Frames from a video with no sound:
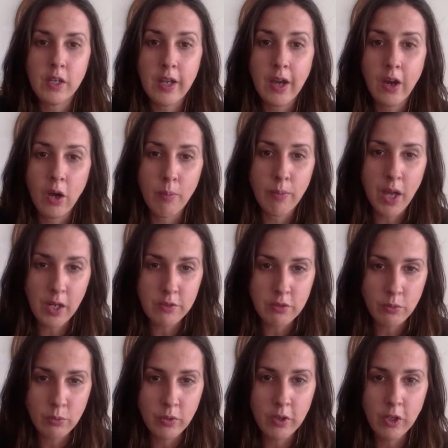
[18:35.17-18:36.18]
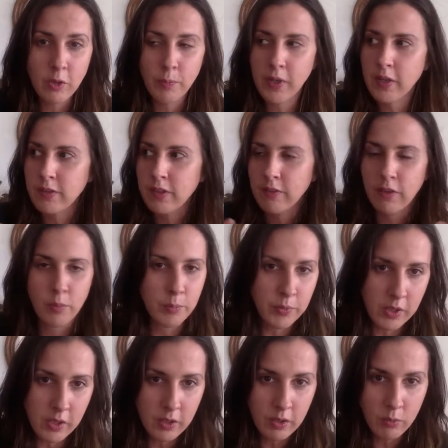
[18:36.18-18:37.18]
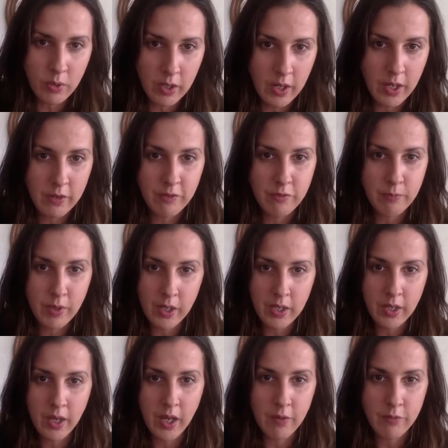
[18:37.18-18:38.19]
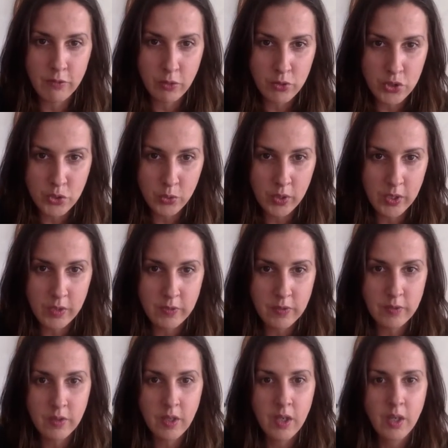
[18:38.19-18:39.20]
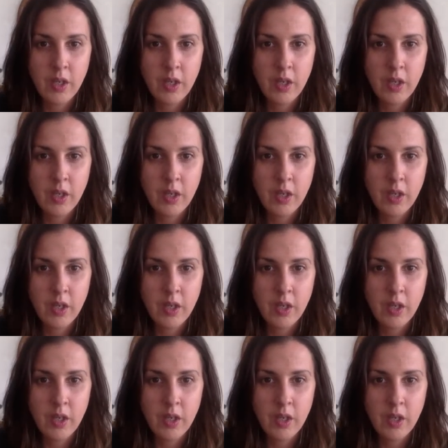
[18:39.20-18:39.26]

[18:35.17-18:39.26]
Now I'm back to work because I've completely run out of money. I have no choice.